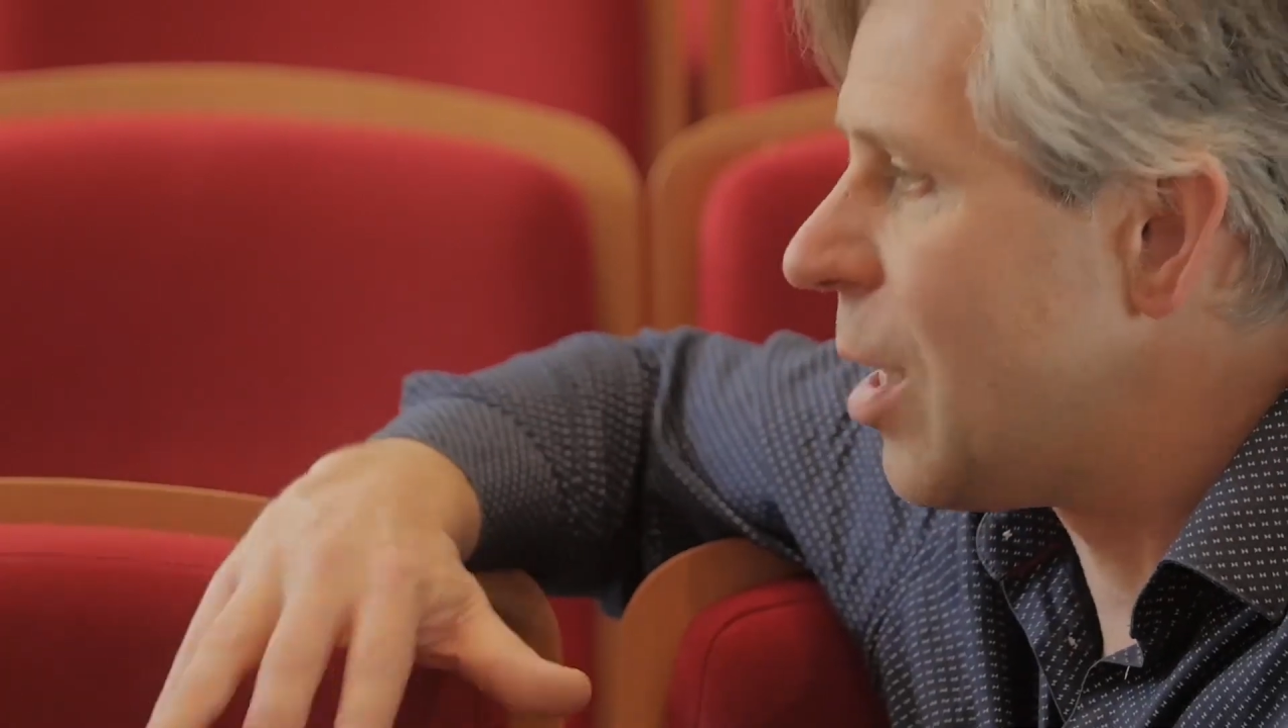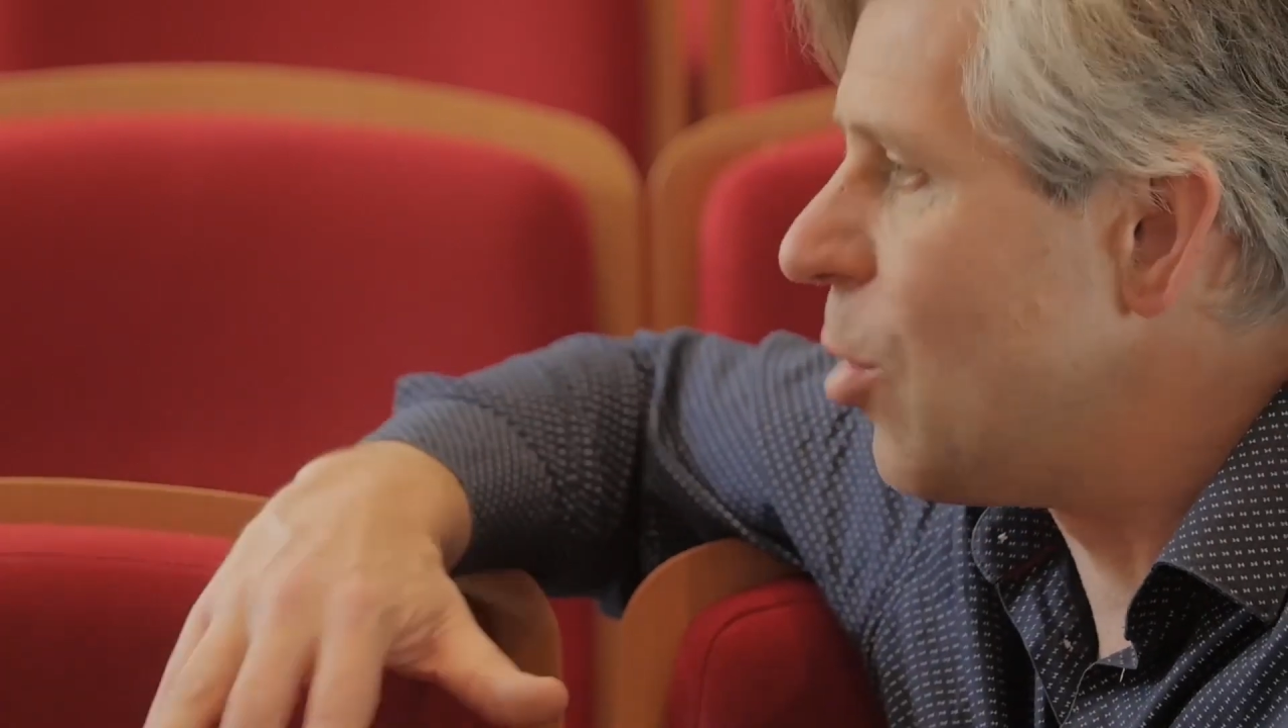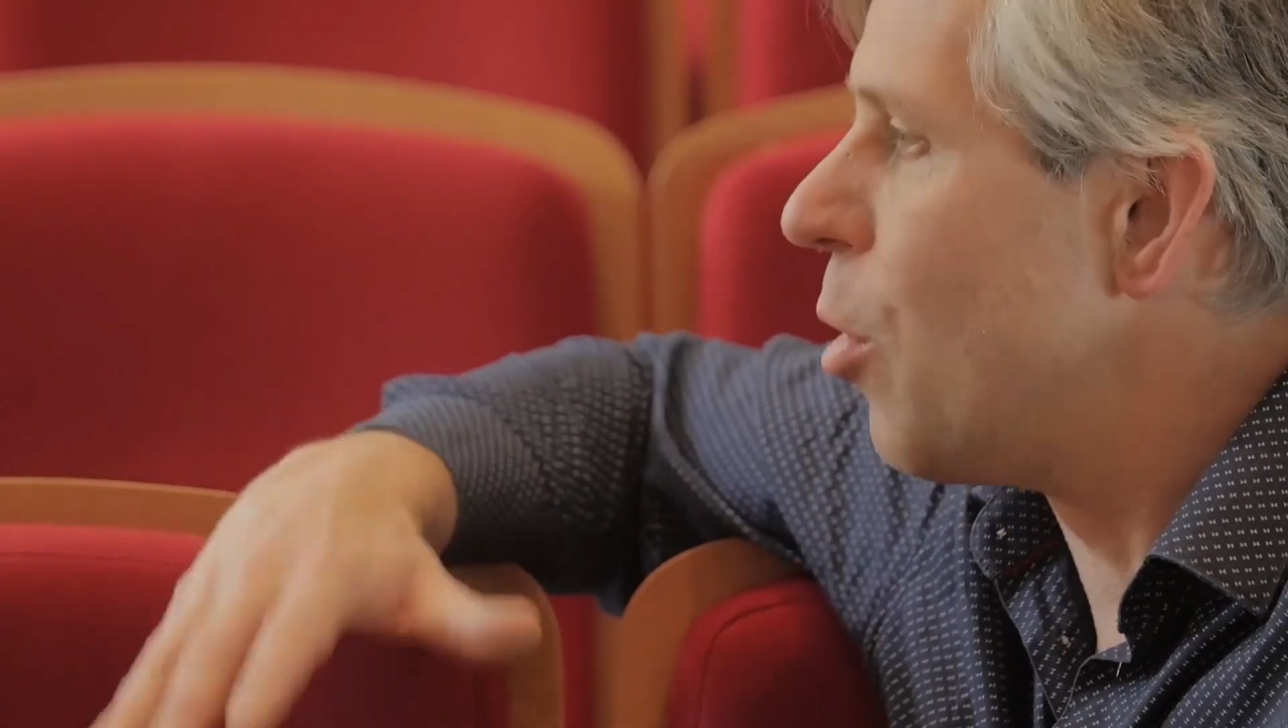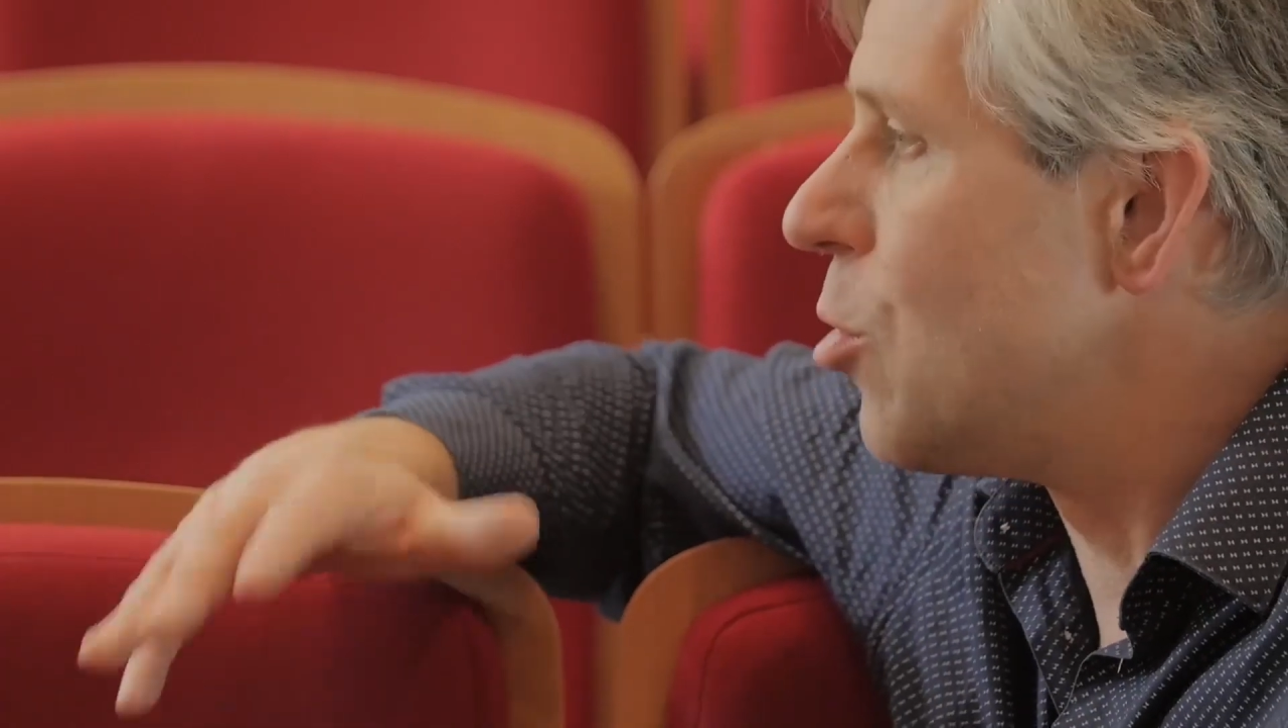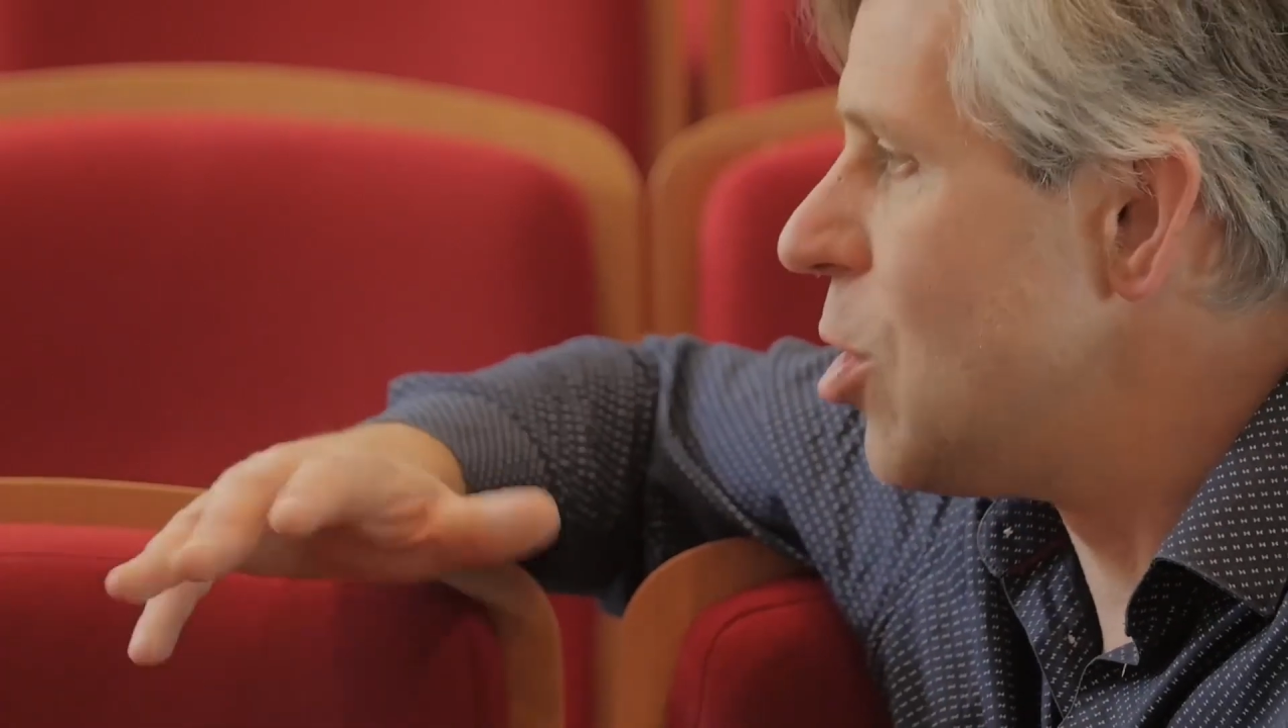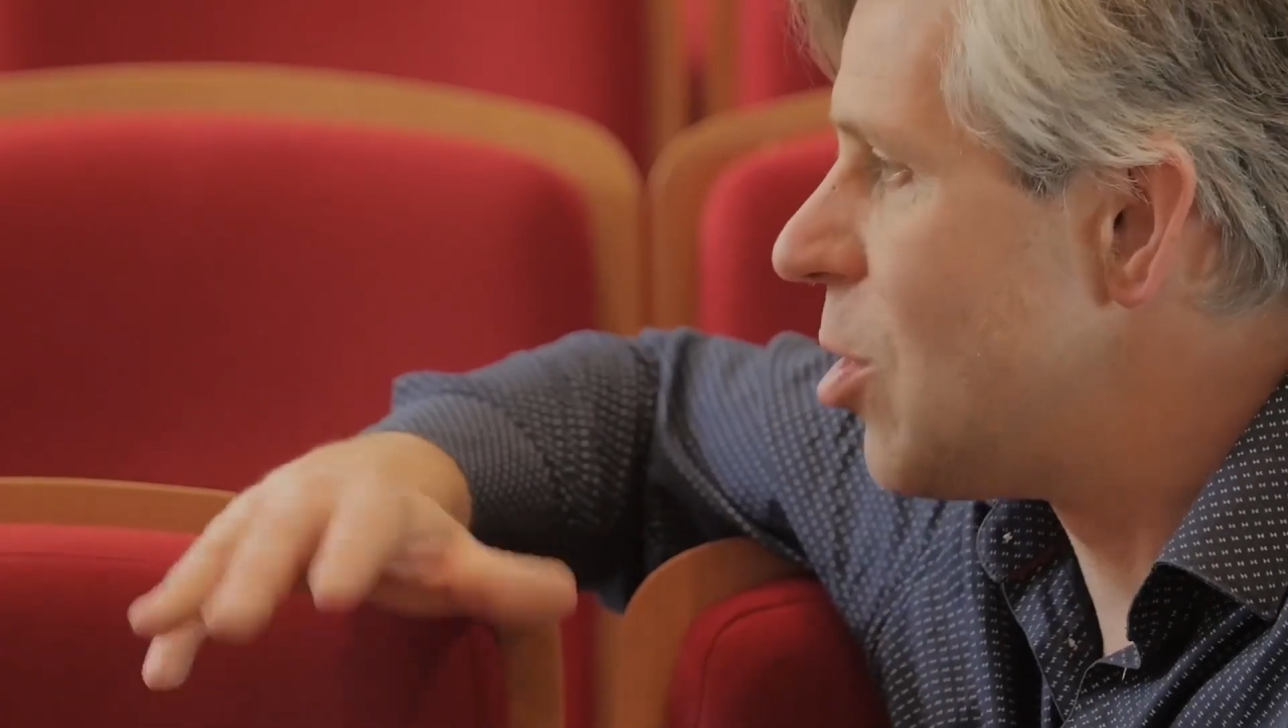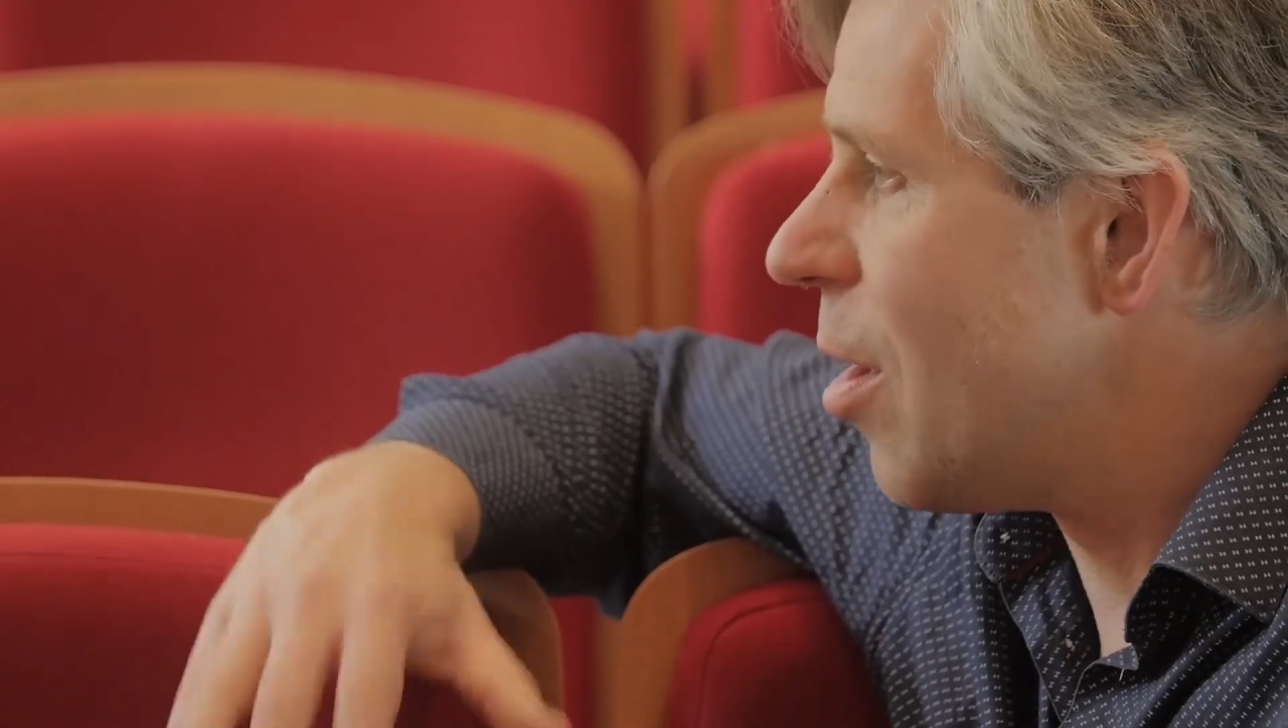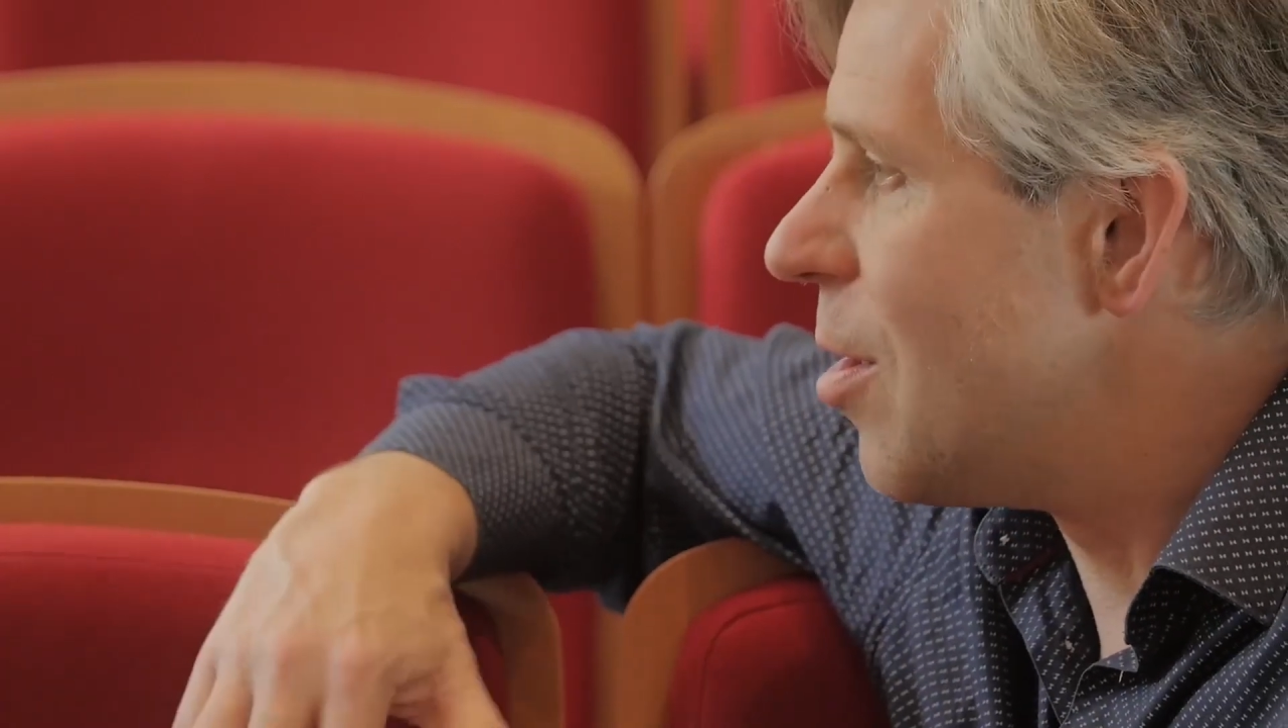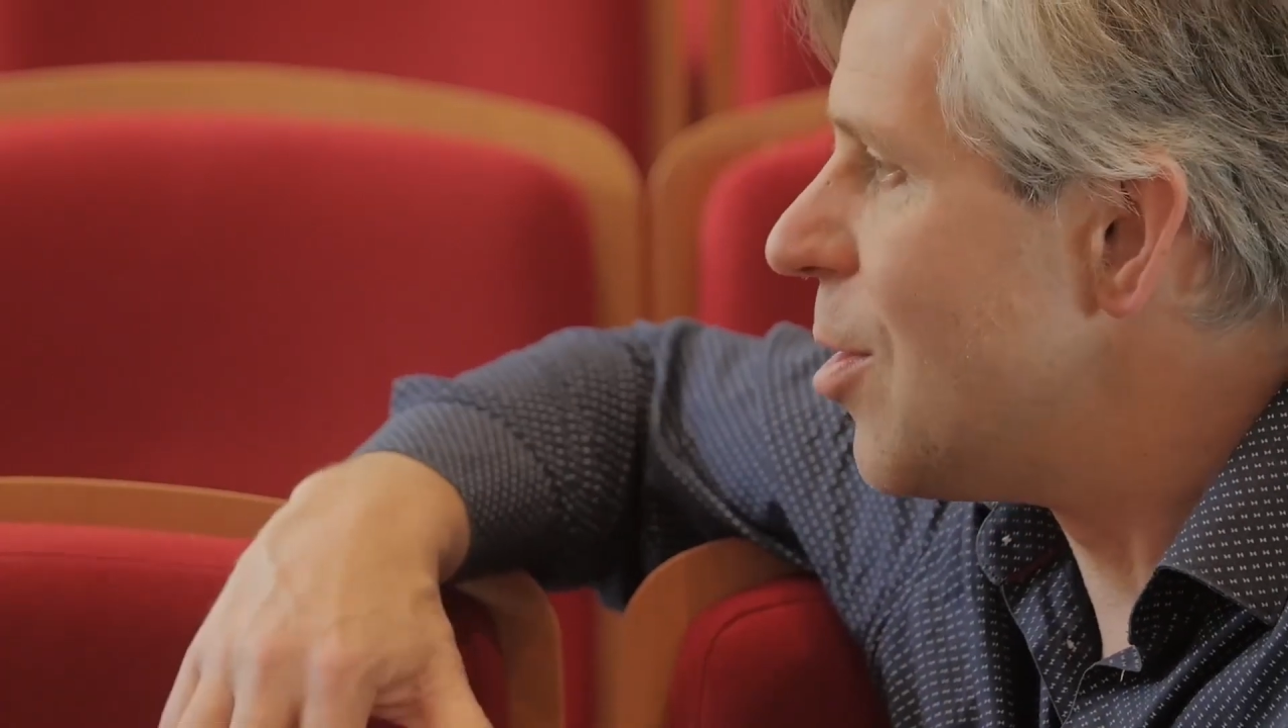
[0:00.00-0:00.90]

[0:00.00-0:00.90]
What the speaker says: technology is going